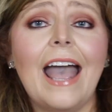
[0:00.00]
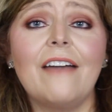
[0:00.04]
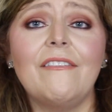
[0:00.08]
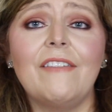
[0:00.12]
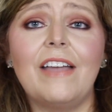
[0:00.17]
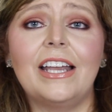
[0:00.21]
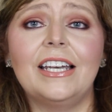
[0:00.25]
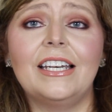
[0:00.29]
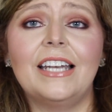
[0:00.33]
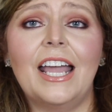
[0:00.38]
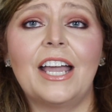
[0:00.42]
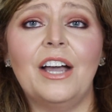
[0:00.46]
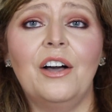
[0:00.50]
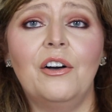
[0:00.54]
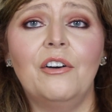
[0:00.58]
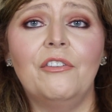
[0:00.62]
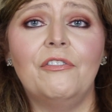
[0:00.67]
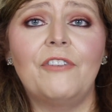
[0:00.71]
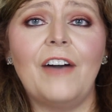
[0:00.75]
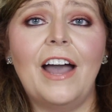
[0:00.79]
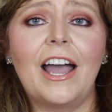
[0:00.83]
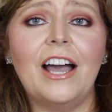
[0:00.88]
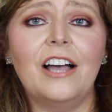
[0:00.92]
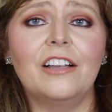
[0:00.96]
I have a
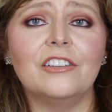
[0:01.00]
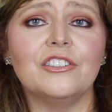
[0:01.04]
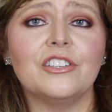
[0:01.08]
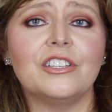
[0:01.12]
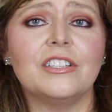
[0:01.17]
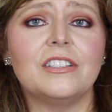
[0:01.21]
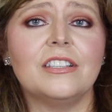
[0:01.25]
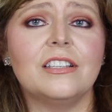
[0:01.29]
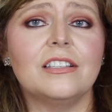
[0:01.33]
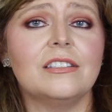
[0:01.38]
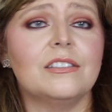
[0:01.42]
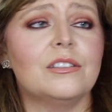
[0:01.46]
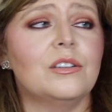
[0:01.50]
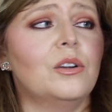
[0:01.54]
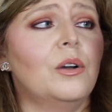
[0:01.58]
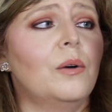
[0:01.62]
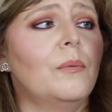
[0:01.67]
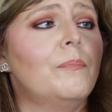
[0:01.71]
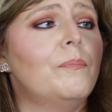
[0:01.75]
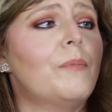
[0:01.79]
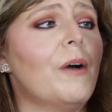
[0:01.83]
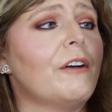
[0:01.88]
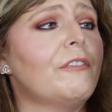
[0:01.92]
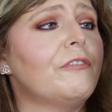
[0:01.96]
nail file, just this
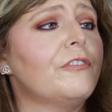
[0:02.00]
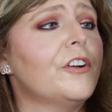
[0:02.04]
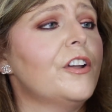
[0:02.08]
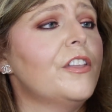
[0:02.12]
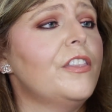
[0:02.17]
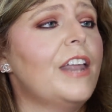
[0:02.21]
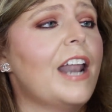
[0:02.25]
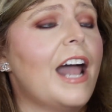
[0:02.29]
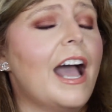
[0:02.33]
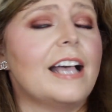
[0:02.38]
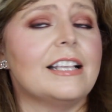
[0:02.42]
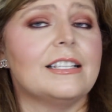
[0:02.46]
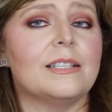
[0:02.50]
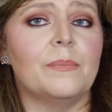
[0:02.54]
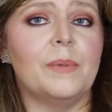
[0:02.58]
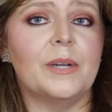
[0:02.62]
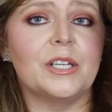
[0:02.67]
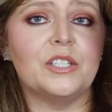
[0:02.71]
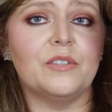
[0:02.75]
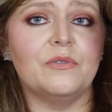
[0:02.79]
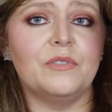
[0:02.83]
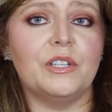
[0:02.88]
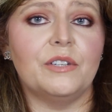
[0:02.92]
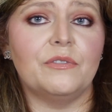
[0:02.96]
little buffer that has a
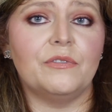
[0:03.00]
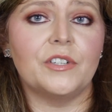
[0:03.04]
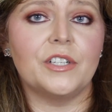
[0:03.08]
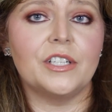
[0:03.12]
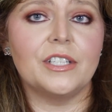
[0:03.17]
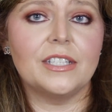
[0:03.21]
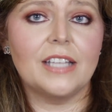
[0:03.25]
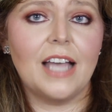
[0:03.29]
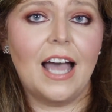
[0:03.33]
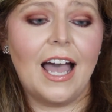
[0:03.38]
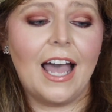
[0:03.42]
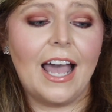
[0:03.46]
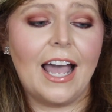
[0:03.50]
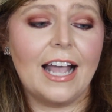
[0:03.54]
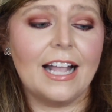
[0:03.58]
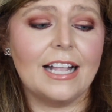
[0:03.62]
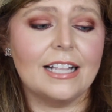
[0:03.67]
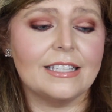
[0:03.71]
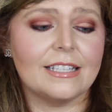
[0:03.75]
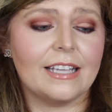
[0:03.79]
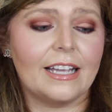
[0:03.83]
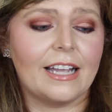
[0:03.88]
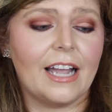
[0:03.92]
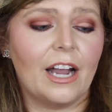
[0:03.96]
bunch of different
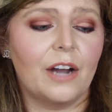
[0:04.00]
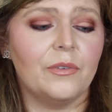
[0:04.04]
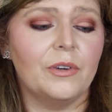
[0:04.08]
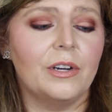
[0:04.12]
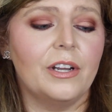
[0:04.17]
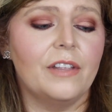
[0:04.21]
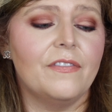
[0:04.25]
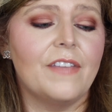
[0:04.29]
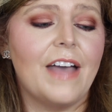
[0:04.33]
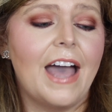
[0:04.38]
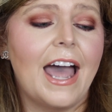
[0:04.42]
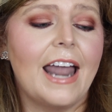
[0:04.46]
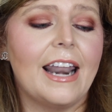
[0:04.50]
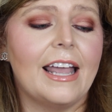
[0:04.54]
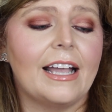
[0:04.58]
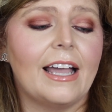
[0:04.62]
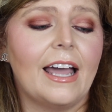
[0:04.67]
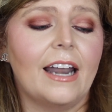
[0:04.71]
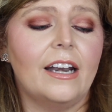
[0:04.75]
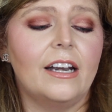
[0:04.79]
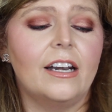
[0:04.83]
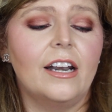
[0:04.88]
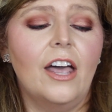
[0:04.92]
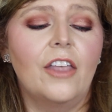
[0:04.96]
sides. I got rid of that. I
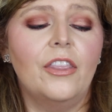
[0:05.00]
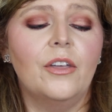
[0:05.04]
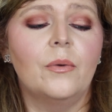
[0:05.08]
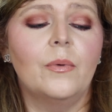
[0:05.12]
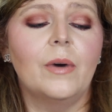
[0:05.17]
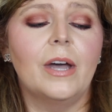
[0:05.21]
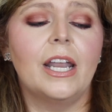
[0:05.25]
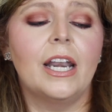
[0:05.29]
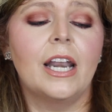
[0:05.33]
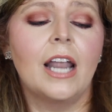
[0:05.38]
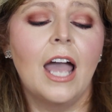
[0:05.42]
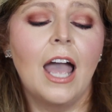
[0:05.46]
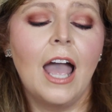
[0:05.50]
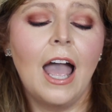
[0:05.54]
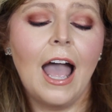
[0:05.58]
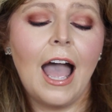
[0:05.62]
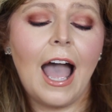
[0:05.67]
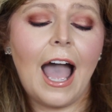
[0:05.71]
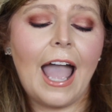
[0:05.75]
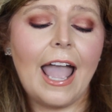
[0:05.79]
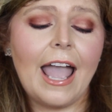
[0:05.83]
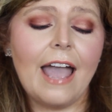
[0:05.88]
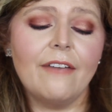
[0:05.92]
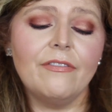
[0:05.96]
got another one.
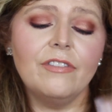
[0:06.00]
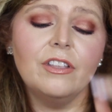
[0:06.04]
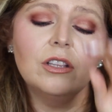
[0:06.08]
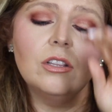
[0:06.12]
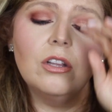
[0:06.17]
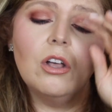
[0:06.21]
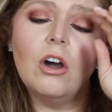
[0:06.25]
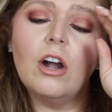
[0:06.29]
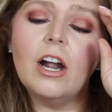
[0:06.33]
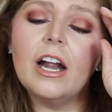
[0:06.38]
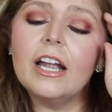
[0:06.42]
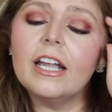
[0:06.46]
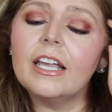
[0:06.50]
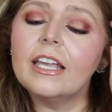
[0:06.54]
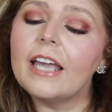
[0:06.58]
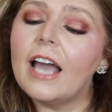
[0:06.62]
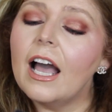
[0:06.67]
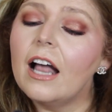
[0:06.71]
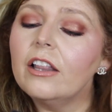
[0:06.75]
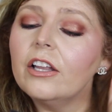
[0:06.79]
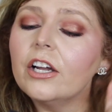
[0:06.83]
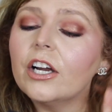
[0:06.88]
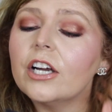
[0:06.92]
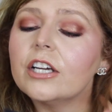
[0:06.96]
I have the Laura
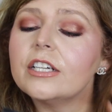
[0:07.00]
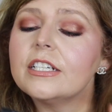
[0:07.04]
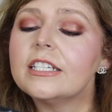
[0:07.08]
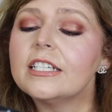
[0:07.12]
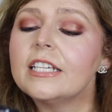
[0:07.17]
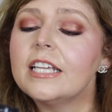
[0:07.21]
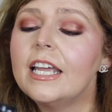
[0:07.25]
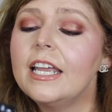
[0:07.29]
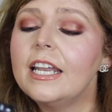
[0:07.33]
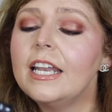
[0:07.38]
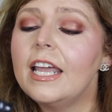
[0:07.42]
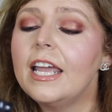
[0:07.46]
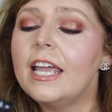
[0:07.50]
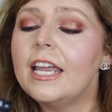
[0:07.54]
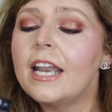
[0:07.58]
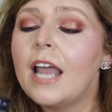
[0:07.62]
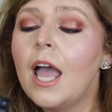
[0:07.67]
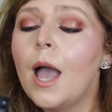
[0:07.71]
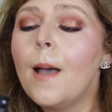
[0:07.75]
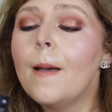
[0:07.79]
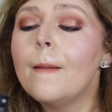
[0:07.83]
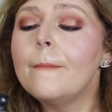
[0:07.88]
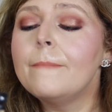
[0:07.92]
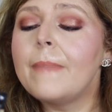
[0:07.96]
Geller
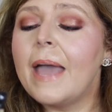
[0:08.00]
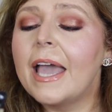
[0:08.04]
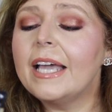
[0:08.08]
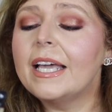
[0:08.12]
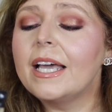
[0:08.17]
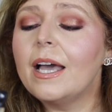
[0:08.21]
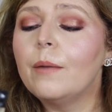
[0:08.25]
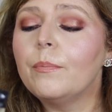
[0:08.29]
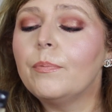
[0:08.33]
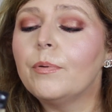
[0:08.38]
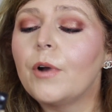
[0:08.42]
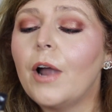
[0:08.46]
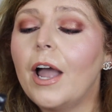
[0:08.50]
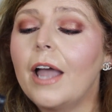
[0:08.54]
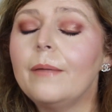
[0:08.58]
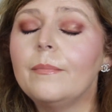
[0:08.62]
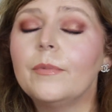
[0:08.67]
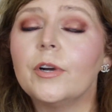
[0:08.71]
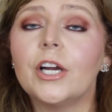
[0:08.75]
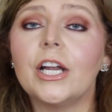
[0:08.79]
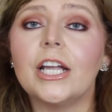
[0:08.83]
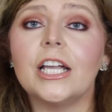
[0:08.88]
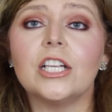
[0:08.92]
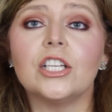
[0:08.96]
Tinted Makeup
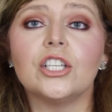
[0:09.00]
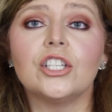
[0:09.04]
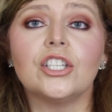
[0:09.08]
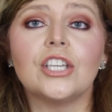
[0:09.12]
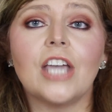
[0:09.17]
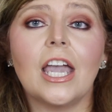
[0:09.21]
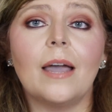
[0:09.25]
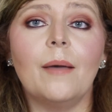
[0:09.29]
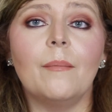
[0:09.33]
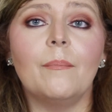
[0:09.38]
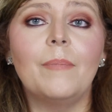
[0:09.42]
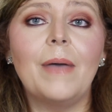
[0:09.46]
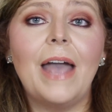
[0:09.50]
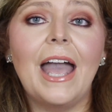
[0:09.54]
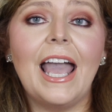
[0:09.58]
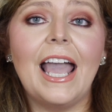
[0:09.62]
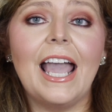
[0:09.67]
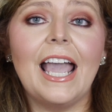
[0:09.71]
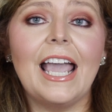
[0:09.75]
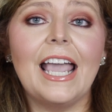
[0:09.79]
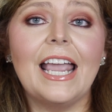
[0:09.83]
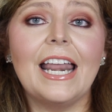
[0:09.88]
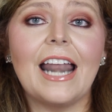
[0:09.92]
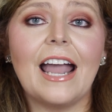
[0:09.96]
Primer in
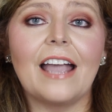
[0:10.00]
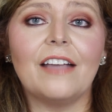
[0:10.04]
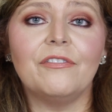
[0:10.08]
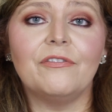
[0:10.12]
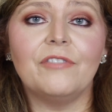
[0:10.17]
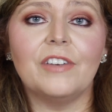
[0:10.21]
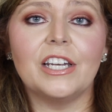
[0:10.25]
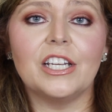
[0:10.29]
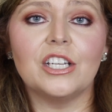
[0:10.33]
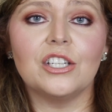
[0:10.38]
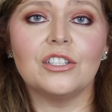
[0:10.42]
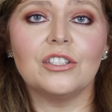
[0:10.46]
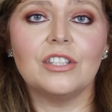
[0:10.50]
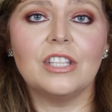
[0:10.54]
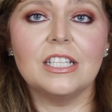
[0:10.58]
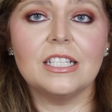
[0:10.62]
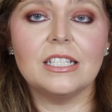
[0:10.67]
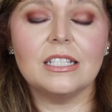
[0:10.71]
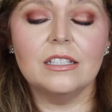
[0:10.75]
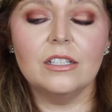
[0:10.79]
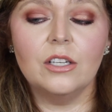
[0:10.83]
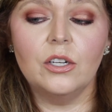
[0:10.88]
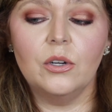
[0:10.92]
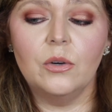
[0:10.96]
Champagne. I finished
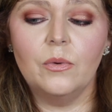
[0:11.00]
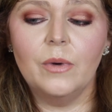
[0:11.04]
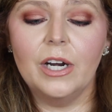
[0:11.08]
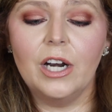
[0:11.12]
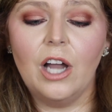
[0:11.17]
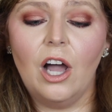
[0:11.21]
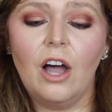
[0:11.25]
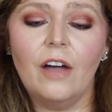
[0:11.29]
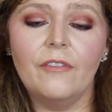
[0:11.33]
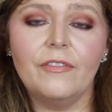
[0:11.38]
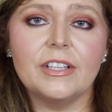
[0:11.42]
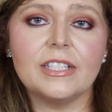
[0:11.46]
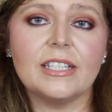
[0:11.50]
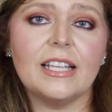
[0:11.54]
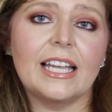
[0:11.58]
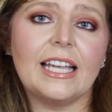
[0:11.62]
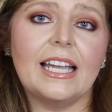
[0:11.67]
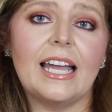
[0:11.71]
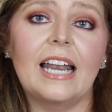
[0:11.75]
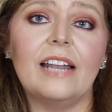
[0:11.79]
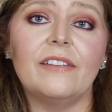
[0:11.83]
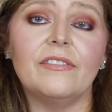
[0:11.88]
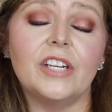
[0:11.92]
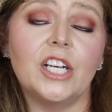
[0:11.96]
this little one off. It's
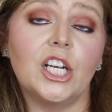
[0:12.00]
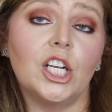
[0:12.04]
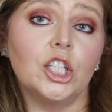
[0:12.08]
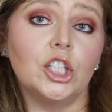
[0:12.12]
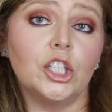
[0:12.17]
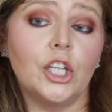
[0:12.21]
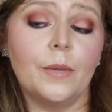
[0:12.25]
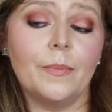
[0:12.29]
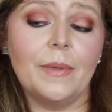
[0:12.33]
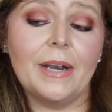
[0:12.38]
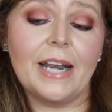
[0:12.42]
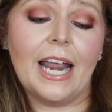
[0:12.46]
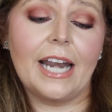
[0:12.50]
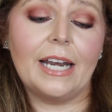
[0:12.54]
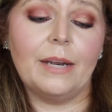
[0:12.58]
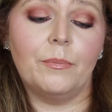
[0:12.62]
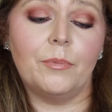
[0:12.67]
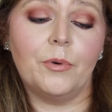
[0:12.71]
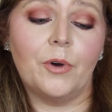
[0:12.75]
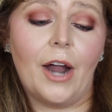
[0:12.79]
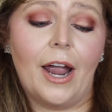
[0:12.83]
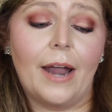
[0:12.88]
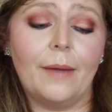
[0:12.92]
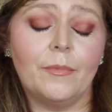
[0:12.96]
like kind of an illuminating
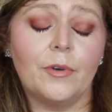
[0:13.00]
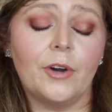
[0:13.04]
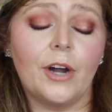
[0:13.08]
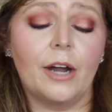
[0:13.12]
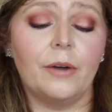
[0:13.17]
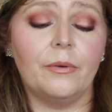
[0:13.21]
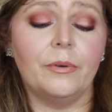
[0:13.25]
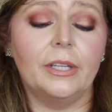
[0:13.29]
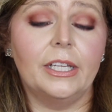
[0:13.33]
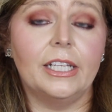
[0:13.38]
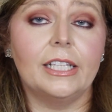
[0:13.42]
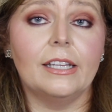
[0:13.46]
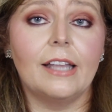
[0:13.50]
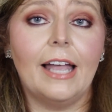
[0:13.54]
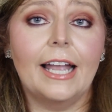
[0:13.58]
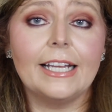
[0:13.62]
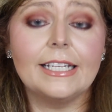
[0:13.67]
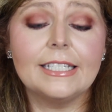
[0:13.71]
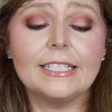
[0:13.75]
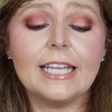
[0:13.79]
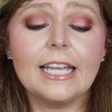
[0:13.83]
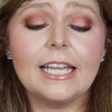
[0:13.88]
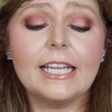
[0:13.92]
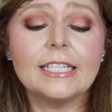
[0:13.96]
primer. I really
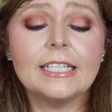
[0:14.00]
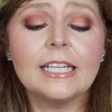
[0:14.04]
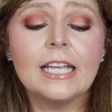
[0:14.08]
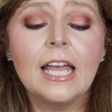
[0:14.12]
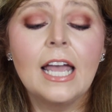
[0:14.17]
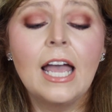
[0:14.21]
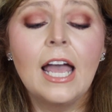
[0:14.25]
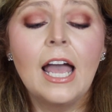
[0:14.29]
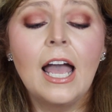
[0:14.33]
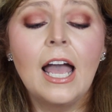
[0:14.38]
liked it.